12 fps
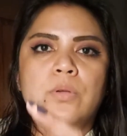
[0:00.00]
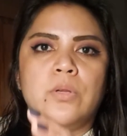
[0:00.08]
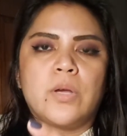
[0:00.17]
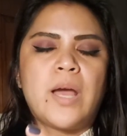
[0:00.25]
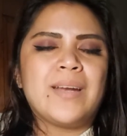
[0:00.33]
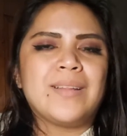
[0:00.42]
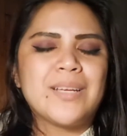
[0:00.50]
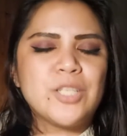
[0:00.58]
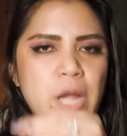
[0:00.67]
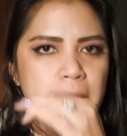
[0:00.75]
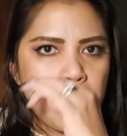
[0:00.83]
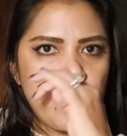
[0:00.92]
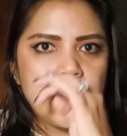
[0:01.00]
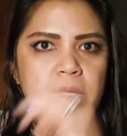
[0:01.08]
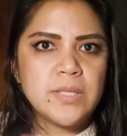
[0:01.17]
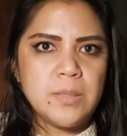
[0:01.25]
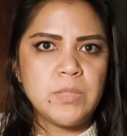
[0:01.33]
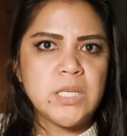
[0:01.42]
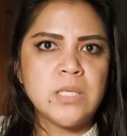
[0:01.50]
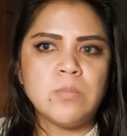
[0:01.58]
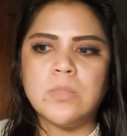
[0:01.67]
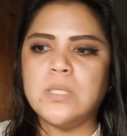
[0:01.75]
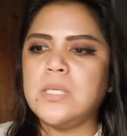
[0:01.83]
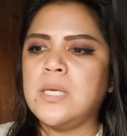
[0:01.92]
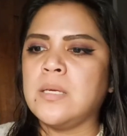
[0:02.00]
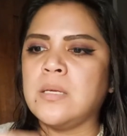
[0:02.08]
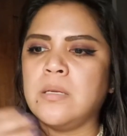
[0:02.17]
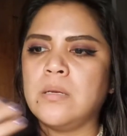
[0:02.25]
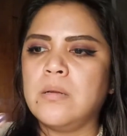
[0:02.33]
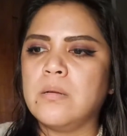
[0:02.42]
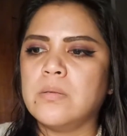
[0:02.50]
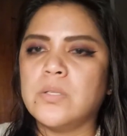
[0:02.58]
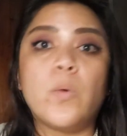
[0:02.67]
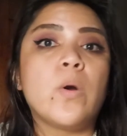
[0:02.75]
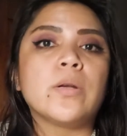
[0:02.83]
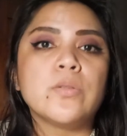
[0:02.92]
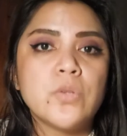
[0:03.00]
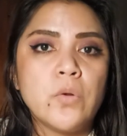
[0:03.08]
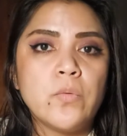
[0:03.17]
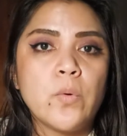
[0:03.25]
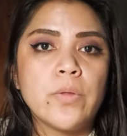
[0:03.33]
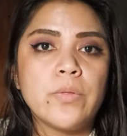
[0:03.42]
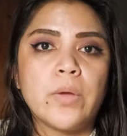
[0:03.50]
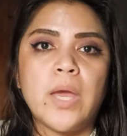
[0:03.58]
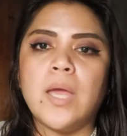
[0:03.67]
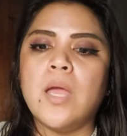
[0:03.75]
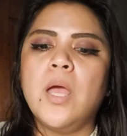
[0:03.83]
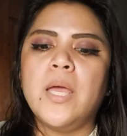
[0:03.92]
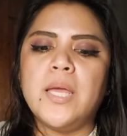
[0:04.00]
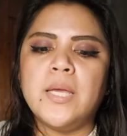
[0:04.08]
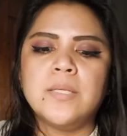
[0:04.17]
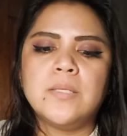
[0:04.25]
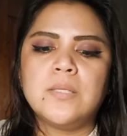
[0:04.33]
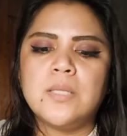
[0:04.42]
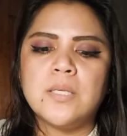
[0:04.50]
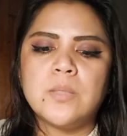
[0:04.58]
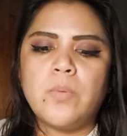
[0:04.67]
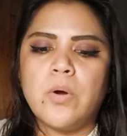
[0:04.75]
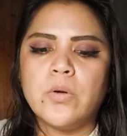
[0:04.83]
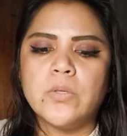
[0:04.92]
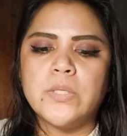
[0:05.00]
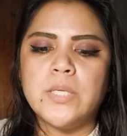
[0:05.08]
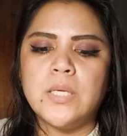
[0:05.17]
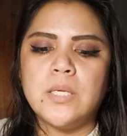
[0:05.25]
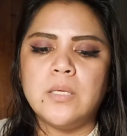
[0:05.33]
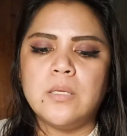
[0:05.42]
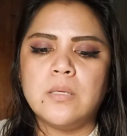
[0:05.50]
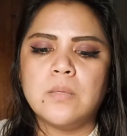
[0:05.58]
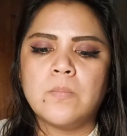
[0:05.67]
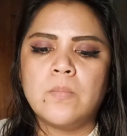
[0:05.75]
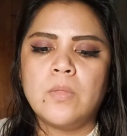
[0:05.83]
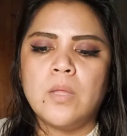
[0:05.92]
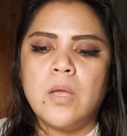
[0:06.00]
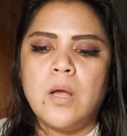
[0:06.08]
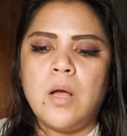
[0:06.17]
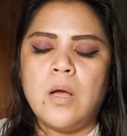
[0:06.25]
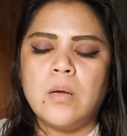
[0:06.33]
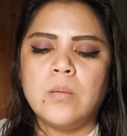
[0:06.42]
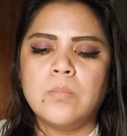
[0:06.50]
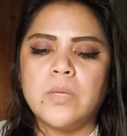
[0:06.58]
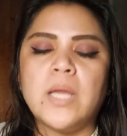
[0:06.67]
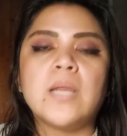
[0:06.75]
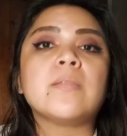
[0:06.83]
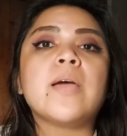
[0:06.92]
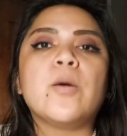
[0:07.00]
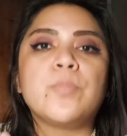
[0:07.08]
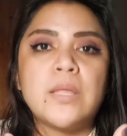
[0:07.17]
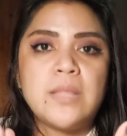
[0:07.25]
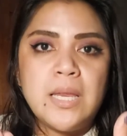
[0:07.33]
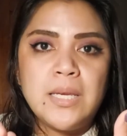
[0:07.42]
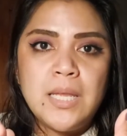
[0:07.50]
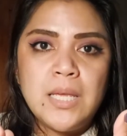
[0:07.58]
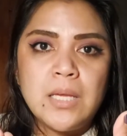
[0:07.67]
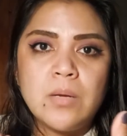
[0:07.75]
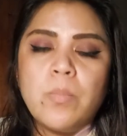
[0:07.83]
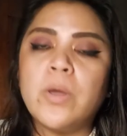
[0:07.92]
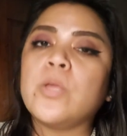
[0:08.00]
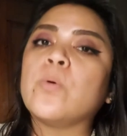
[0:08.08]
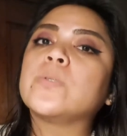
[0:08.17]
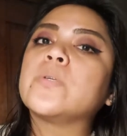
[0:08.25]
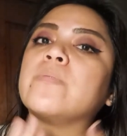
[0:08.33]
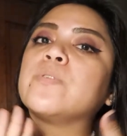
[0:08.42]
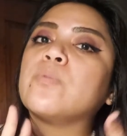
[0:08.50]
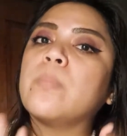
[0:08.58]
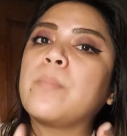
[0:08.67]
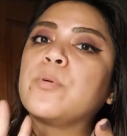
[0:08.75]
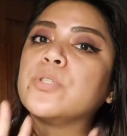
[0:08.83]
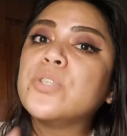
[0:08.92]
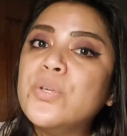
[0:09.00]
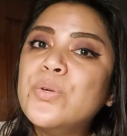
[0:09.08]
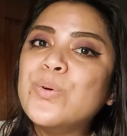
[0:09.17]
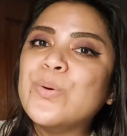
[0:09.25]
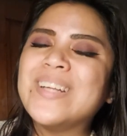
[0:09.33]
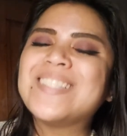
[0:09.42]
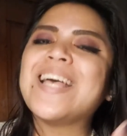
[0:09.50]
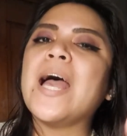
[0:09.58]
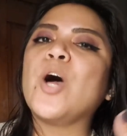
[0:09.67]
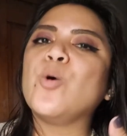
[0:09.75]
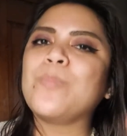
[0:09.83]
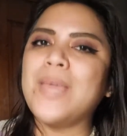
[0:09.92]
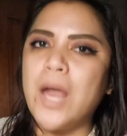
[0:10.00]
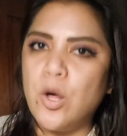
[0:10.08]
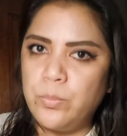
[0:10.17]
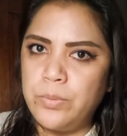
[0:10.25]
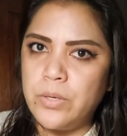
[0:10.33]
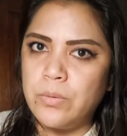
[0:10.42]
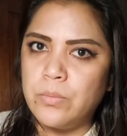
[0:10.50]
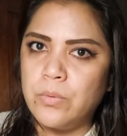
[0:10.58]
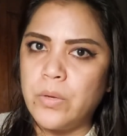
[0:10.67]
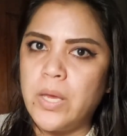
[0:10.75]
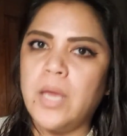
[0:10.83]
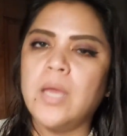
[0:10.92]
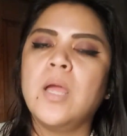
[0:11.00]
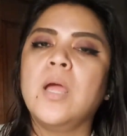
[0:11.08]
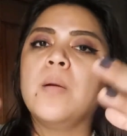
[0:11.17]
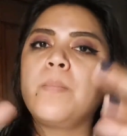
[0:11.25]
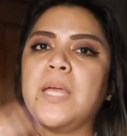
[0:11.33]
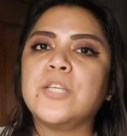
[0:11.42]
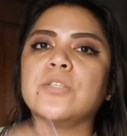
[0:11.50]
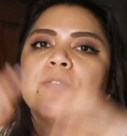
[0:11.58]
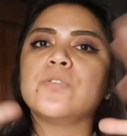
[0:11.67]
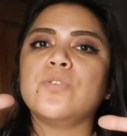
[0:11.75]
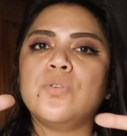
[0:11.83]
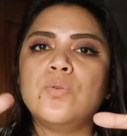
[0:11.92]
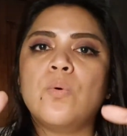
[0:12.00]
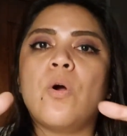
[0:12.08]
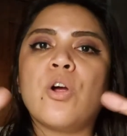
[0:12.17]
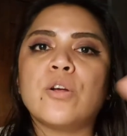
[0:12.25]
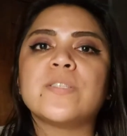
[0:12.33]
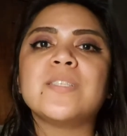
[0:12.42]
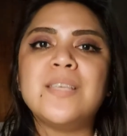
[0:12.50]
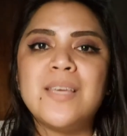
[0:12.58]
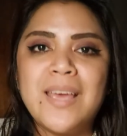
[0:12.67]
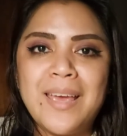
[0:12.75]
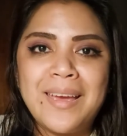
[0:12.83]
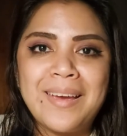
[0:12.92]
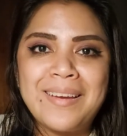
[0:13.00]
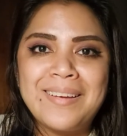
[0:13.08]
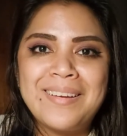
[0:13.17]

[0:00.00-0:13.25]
kind of like a check-in with the symptoms and so on and so forth. Okay, is this person getting the help that they need? But you also have to remember too, it's a help me help you. Okay, patients, you are seeking